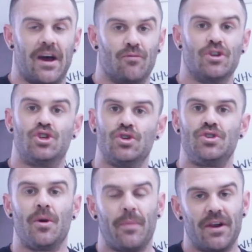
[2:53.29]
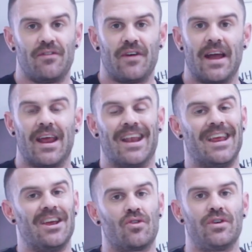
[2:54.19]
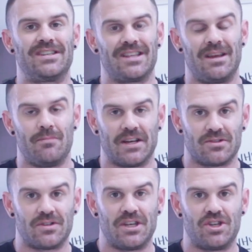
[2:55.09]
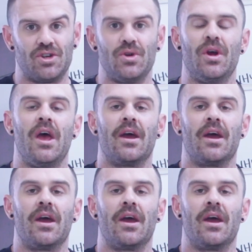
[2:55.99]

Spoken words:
reduce your body fat and increase lean muscle tissue,